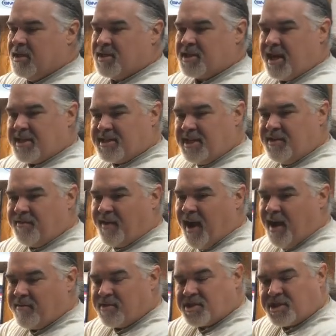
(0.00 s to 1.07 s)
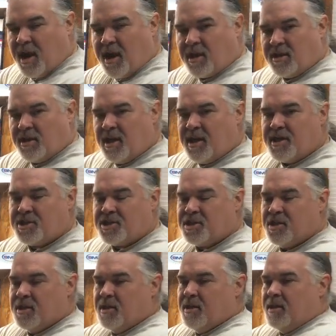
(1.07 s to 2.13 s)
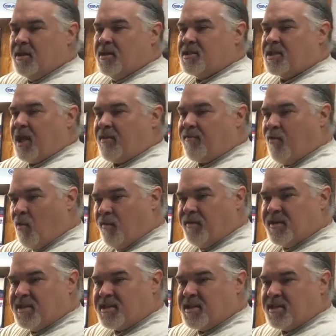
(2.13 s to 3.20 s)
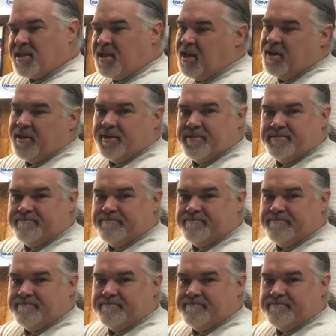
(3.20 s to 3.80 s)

It's got a T5 with stock clutch. It's got a 456 gear.